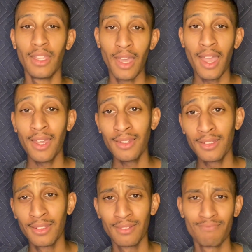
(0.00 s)
and
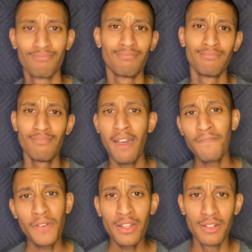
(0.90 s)
have
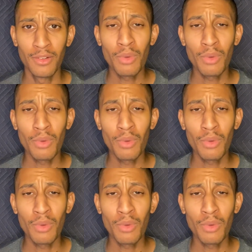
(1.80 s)
fun.